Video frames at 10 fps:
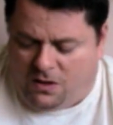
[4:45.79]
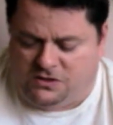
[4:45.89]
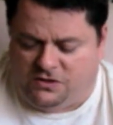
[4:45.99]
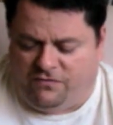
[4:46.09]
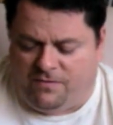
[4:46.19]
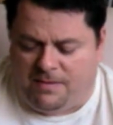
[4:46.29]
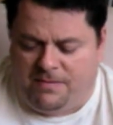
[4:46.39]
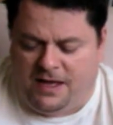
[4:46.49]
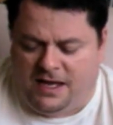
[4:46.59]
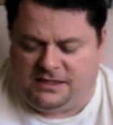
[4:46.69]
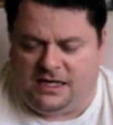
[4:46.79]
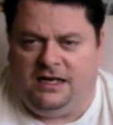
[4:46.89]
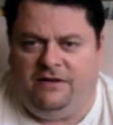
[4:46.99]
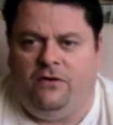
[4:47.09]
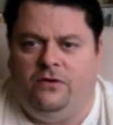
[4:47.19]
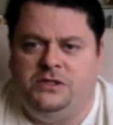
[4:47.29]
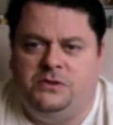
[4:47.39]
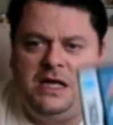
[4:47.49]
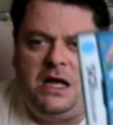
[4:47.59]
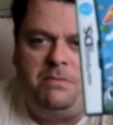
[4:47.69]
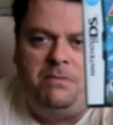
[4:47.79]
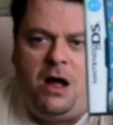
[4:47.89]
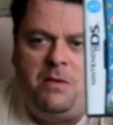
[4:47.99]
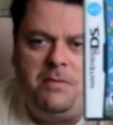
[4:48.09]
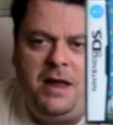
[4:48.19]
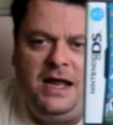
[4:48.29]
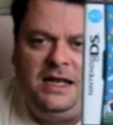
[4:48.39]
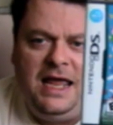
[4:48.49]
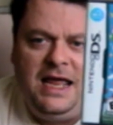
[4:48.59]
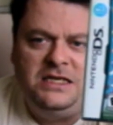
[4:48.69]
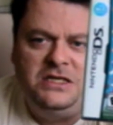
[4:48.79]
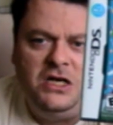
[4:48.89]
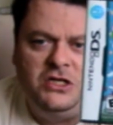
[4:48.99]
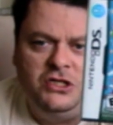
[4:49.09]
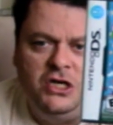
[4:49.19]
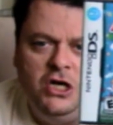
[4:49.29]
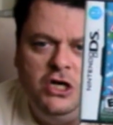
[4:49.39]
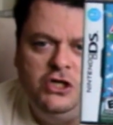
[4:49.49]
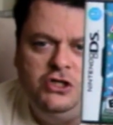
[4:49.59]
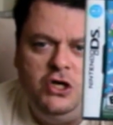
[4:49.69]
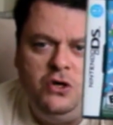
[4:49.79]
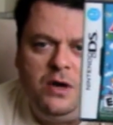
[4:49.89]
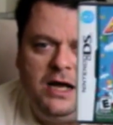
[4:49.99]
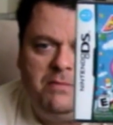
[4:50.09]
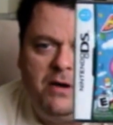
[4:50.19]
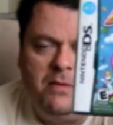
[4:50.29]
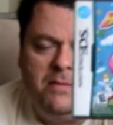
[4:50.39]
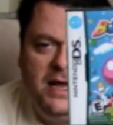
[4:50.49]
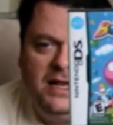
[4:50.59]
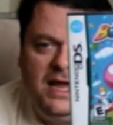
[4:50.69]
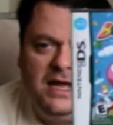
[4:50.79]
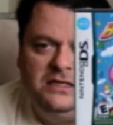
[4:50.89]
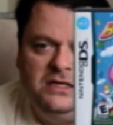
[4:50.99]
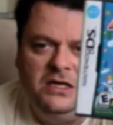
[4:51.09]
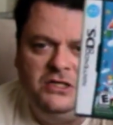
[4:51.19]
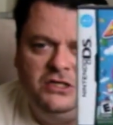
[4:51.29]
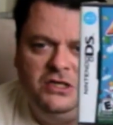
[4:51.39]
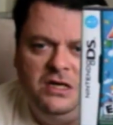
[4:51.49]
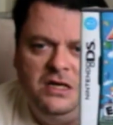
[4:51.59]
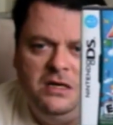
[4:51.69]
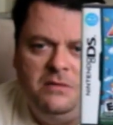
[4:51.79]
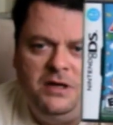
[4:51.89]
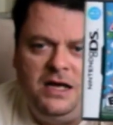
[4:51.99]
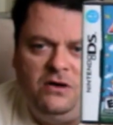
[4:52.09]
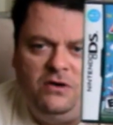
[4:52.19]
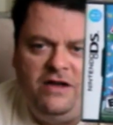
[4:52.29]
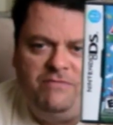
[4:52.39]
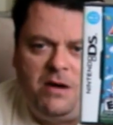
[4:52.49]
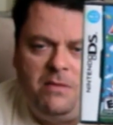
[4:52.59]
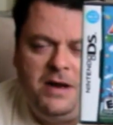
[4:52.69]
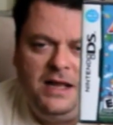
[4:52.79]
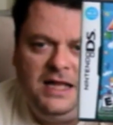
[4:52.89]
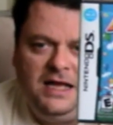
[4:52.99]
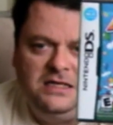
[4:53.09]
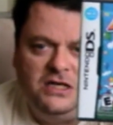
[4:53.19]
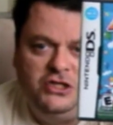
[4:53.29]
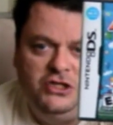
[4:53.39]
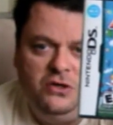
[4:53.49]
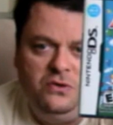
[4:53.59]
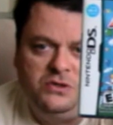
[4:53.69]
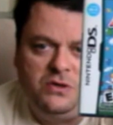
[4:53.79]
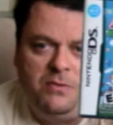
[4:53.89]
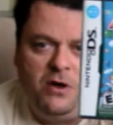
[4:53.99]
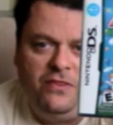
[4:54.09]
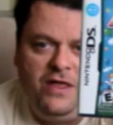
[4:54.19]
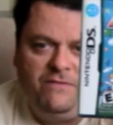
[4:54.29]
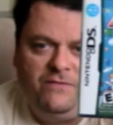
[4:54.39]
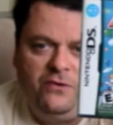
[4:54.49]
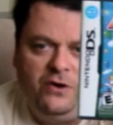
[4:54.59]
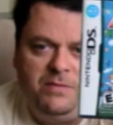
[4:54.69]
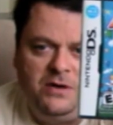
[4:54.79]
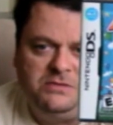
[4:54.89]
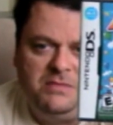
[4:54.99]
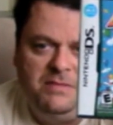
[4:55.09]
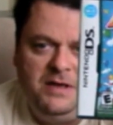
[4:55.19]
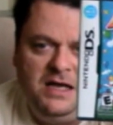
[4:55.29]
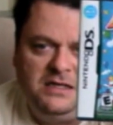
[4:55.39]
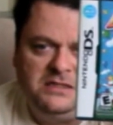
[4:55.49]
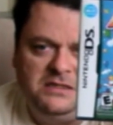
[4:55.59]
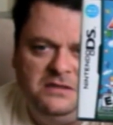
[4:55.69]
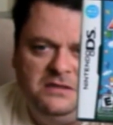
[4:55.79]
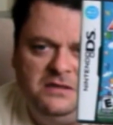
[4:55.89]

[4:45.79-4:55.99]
Also for my BX, I didn't even know this was out, Bomberman Land Touch 2. I got Bomberman Land Touch, but I don't have Bomberman Land Touch 2, so I bought that for 30 bucks on my BX.